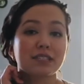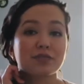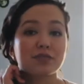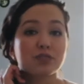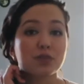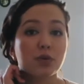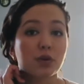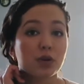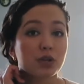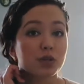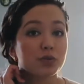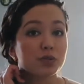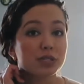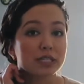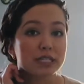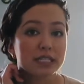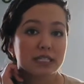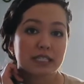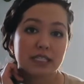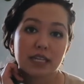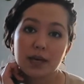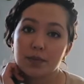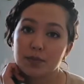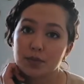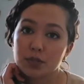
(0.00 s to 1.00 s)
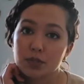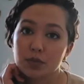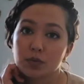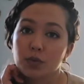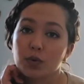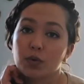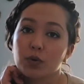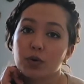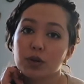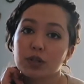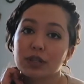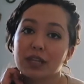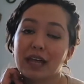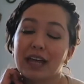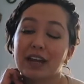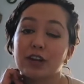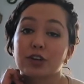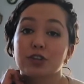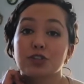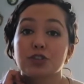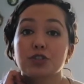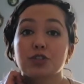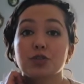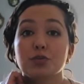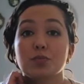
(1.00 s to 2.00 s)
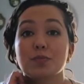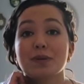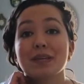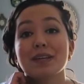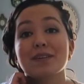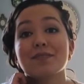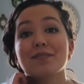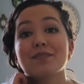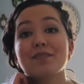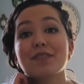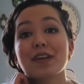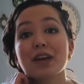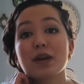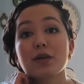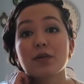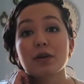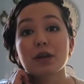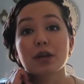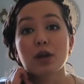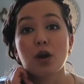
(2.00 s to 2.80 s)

if you are using a step stool or a ladder, to be very